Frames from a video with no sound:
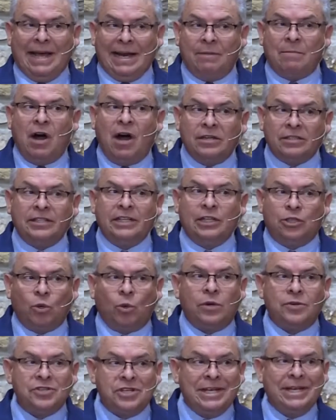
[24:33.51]
animosity
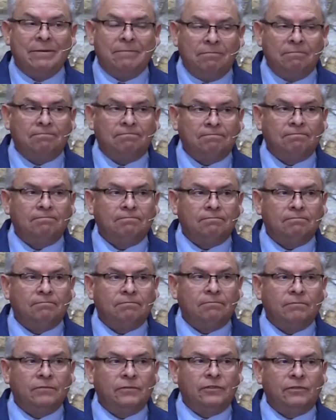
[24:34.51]
towards him
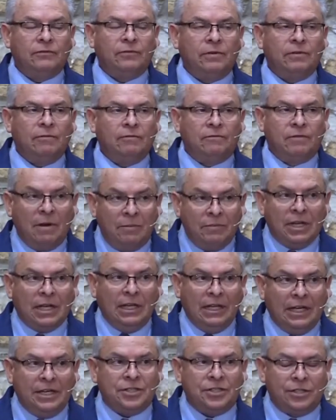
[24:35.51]
from the
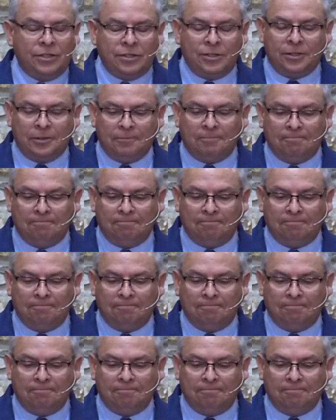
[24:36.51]
Galatians.